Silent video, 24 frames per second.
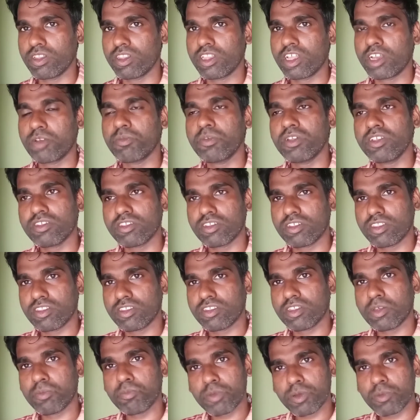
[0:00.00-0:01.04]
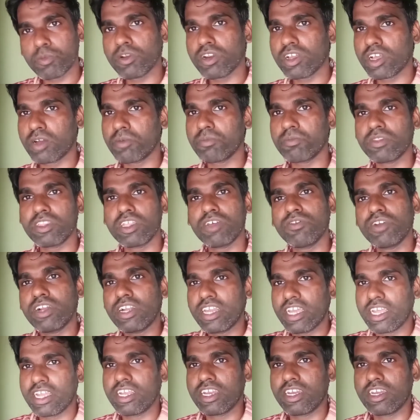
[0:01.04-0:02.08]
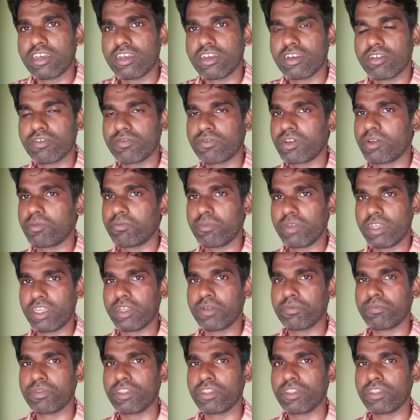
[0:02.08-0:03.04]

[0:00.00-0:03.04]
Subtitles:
That means some people come, they will take it from me.